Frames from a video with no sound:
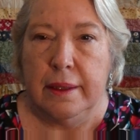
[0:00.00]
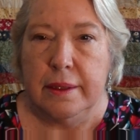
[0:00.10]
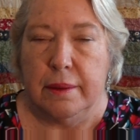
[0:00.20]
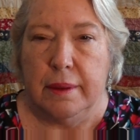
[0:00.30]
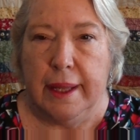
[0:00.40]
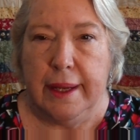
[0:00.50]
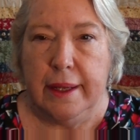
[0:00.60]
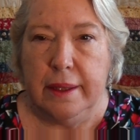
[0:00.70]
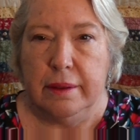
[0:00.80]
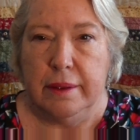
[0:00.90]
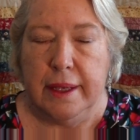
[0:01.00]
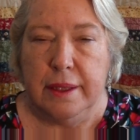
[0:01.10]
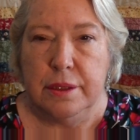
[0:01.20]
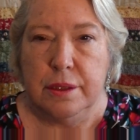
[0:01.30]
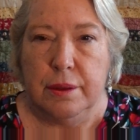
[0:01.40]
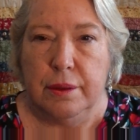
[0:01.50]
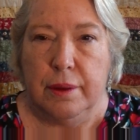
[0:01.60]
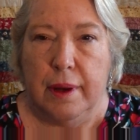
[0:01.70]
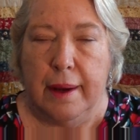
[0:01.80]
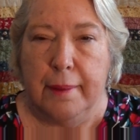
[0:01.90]
So Elena, you'll need
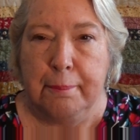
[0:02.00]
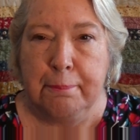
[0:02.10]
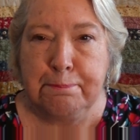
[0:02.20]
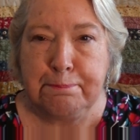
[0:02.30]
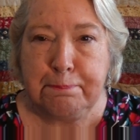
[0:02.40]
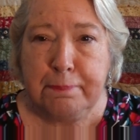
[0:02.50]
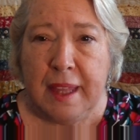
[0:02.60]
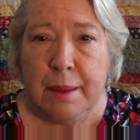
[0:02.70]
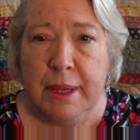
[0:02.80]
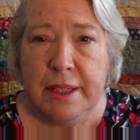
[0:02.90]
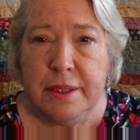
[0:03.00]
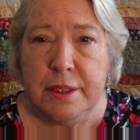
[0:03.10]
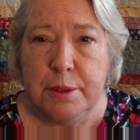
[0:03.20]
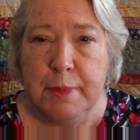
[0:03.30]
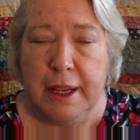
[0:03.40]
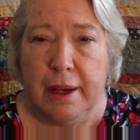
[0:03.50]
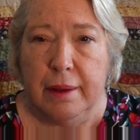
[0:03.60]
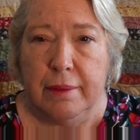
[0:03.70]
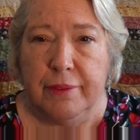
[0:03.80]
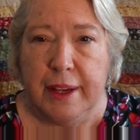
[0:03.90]
to message me
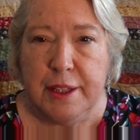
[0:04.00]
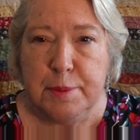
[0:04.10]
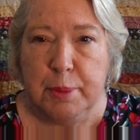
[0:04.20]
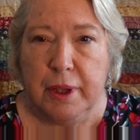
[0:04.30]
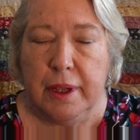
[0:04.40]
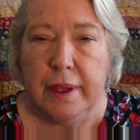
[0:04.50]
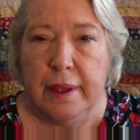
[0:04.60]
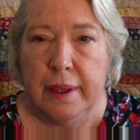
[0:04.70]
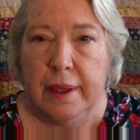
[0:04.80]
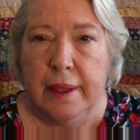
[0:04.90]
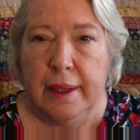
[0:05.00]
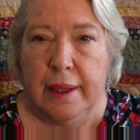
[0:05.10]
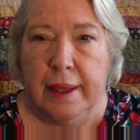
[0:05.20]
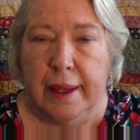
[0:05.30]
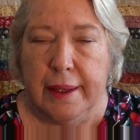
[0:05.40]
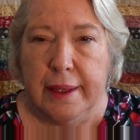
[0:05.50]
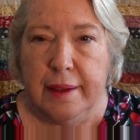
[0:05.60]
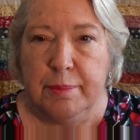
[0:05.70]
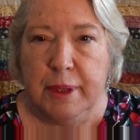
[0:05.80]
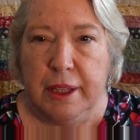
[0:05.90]
on Facebook and
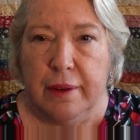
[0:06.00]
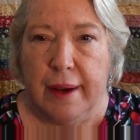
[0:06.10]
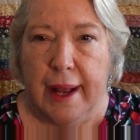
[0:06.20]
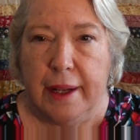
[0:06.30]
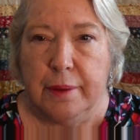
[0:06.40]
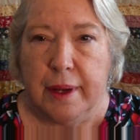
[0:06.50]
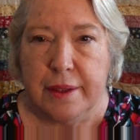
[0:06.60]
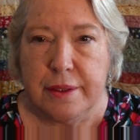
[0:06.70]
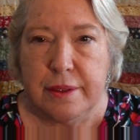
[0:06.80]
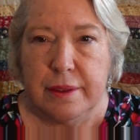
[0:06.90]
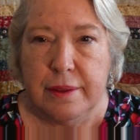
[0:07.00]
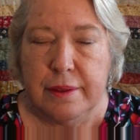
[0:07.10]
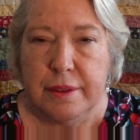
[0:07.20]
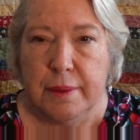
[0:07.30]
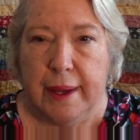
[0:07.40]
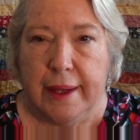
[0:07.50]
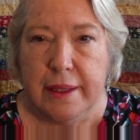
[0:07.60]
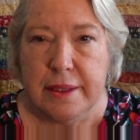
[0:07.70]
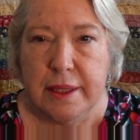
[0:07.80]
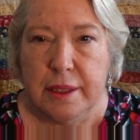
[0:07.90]
give me your address so I
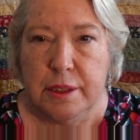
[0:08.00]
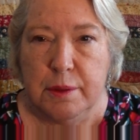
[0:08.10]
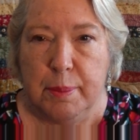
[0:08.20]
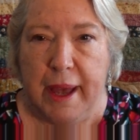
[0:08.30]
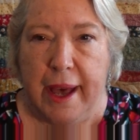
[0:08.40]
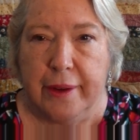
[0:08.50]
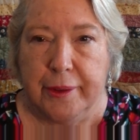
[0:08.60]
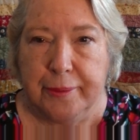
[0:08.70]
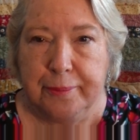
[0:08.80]
can send you a pattern.